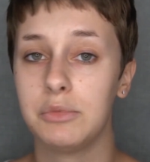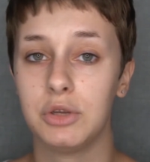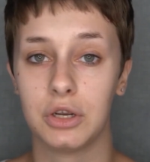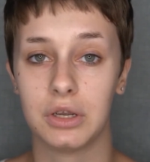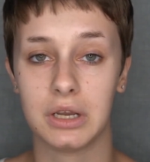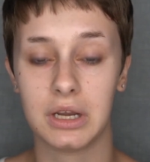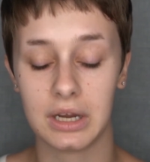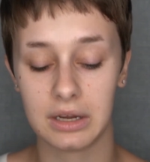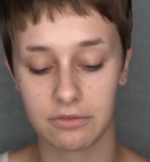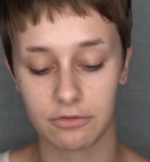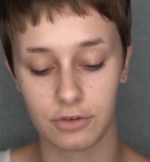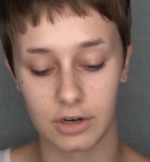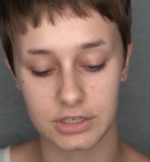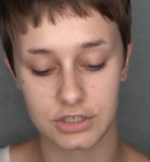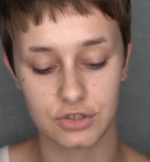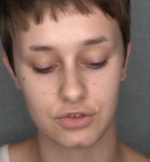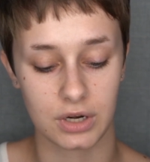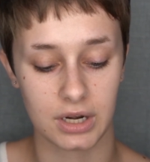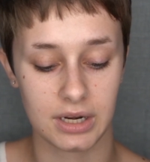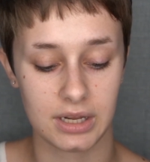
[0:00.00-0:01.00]
You're going to get
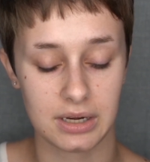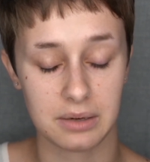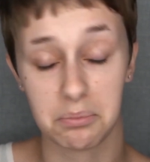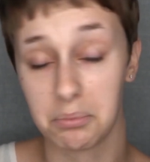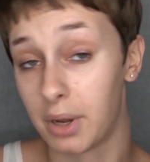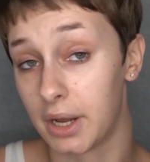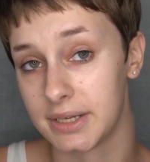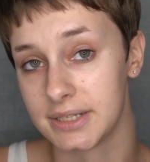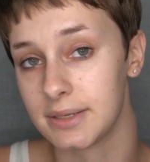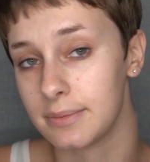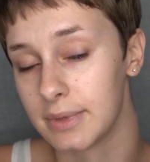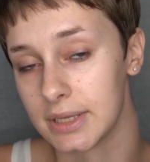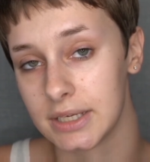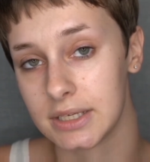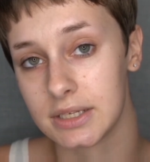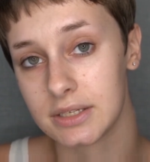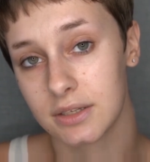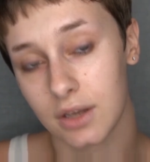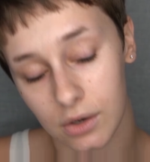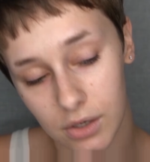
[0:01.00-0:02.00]
frustrated and possibly
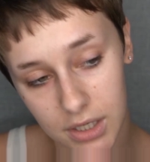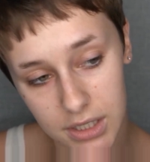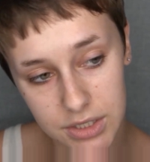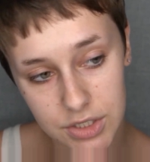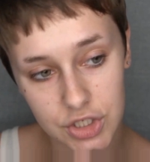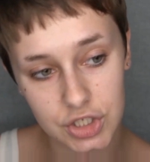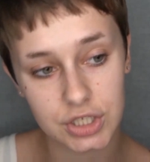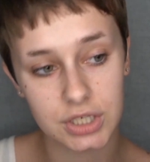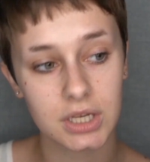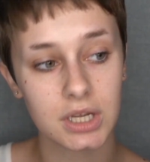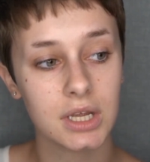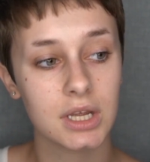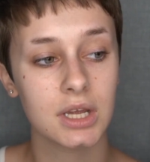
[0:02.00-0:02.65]
discouraged.